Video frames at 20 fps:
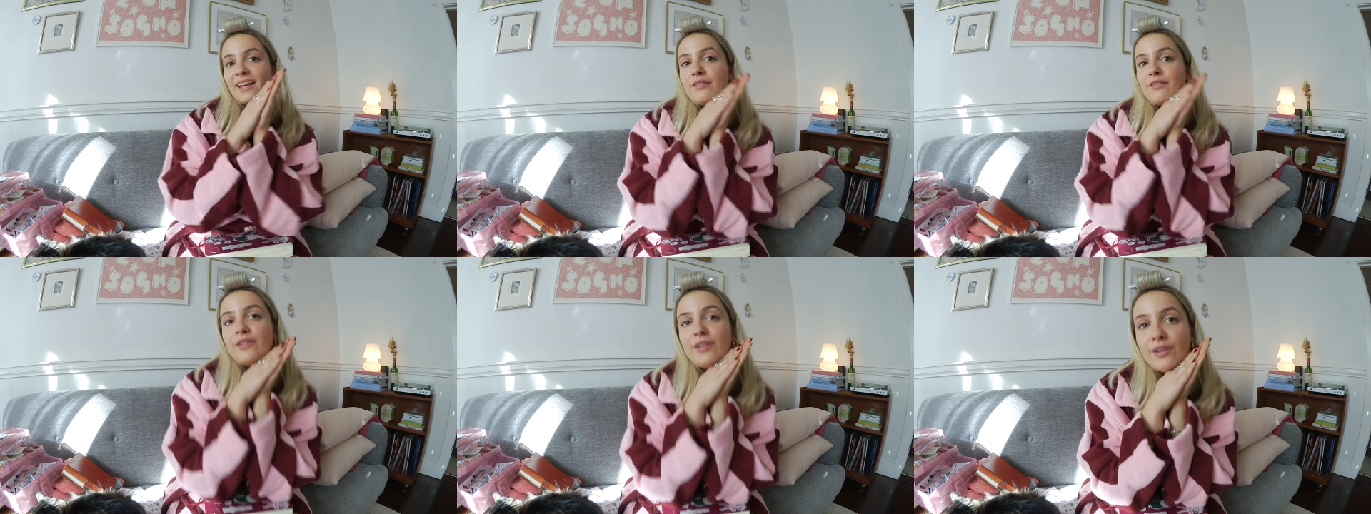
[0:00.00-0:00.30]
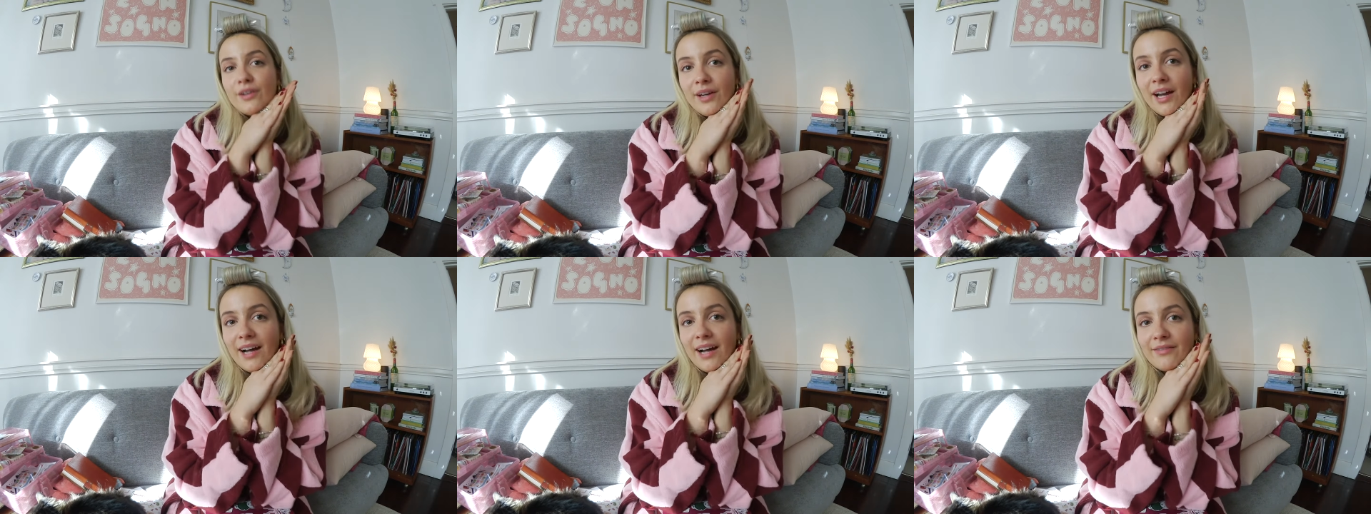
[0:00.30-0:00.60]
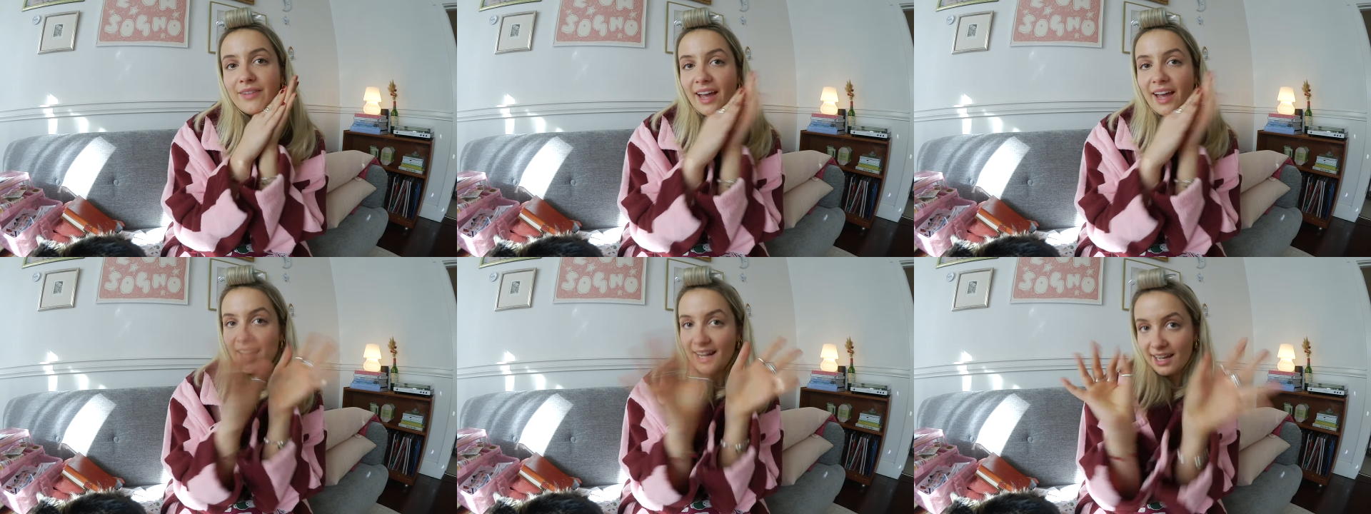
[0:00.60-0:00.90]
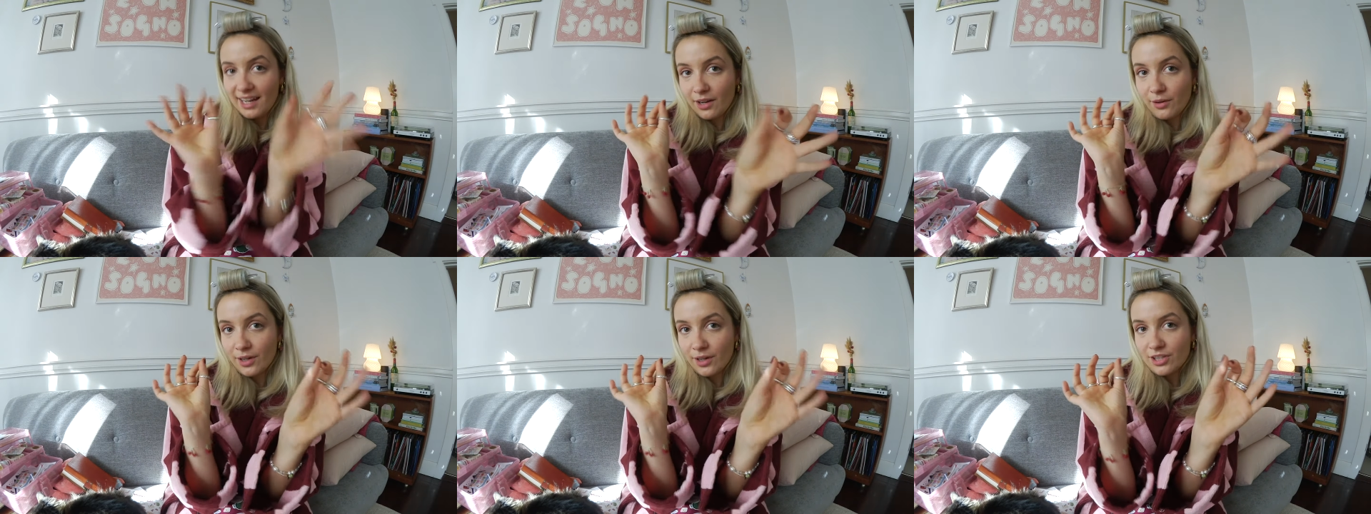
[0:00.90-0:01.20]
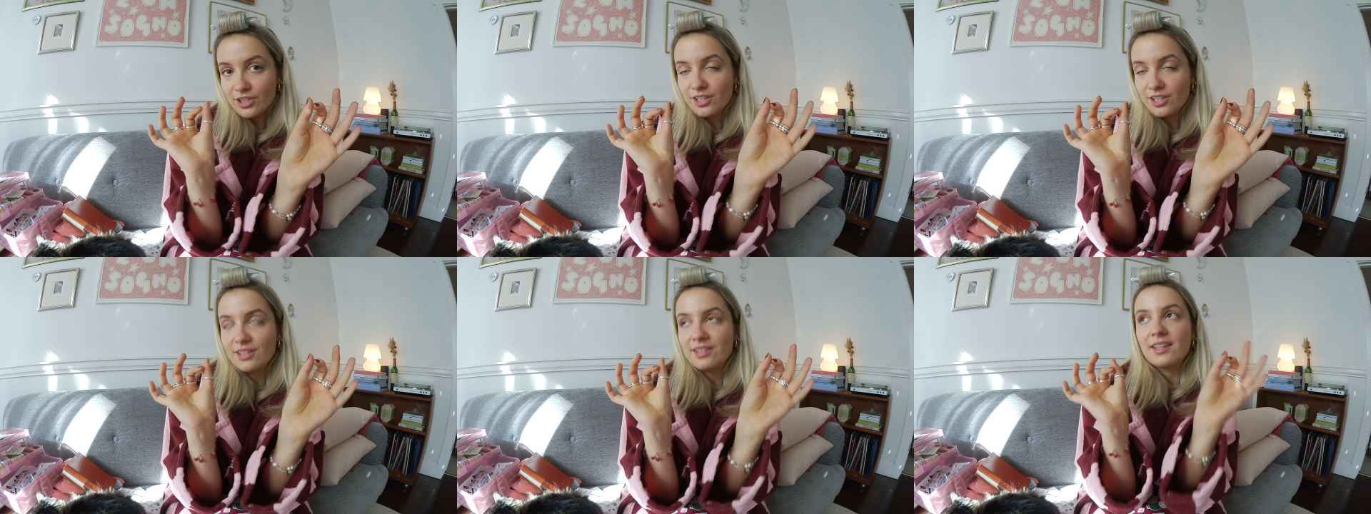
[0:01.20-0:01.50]
If you have any
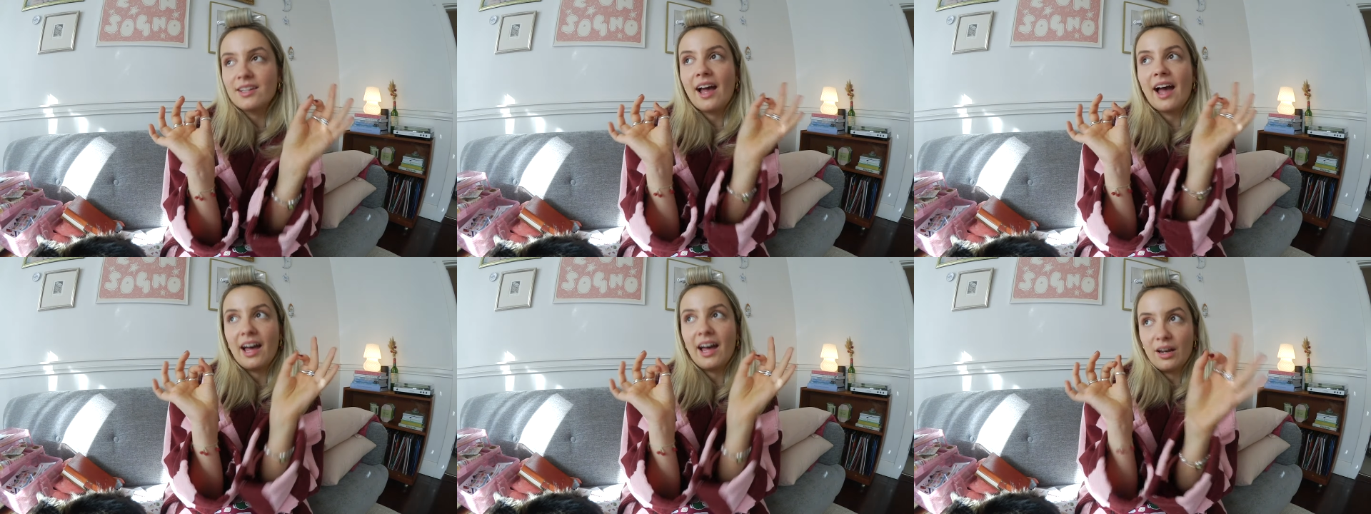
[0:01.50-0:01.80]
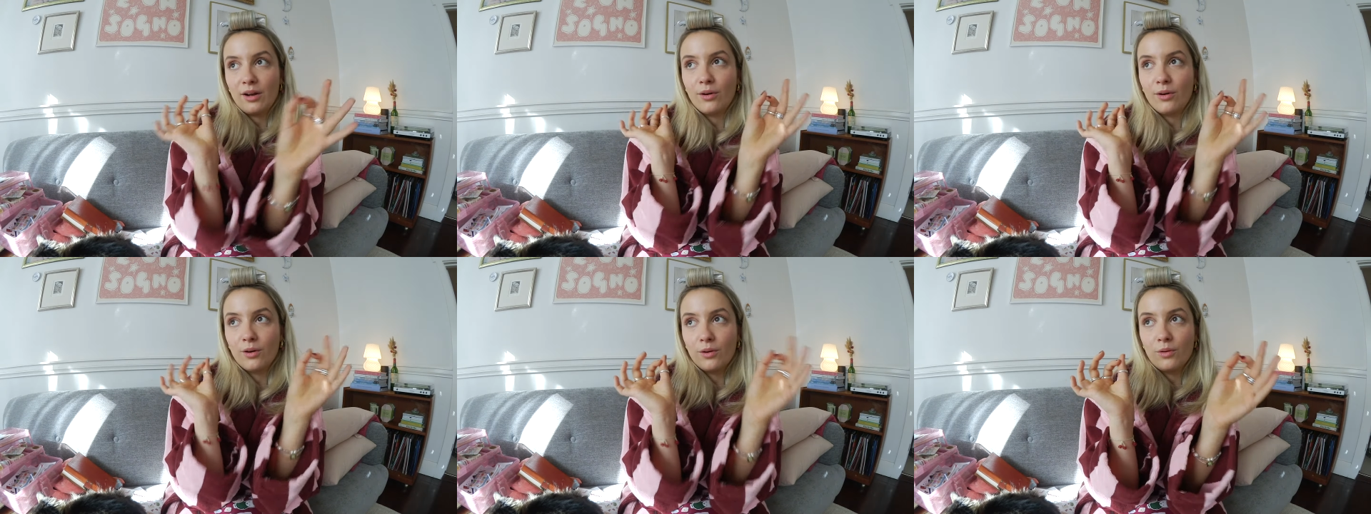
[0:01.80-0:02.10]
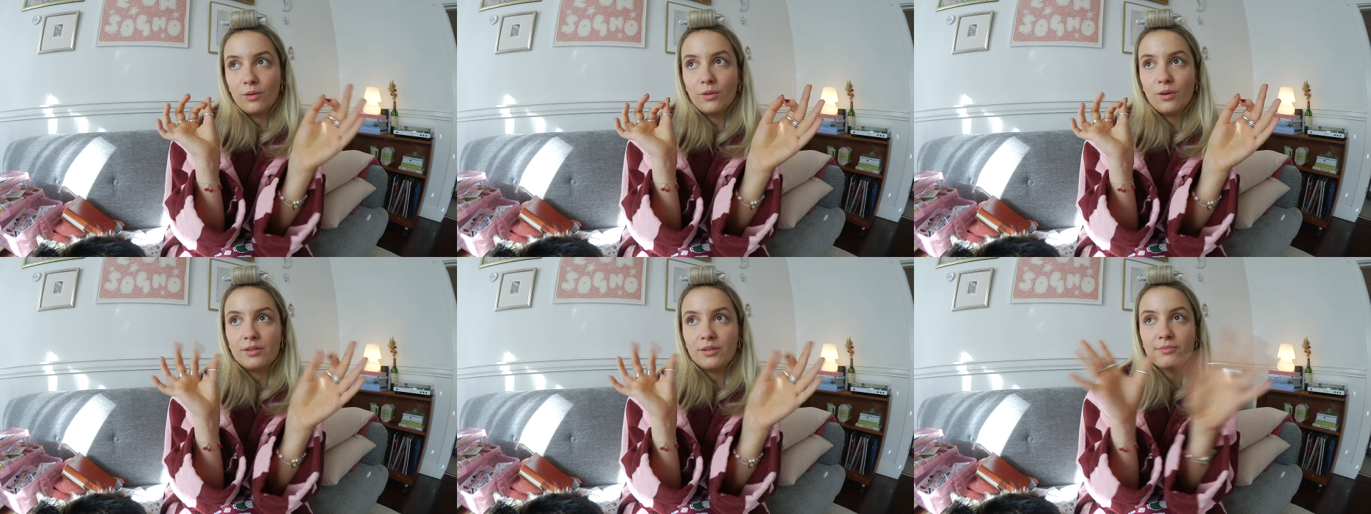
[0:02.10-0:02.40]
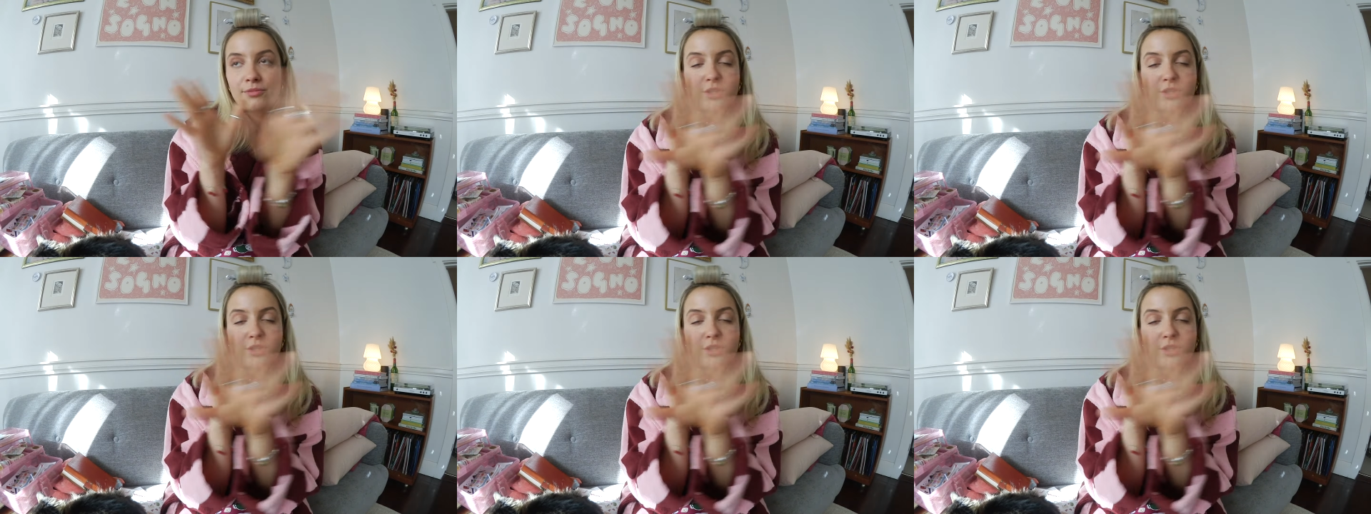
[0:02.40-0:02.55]
questions at all,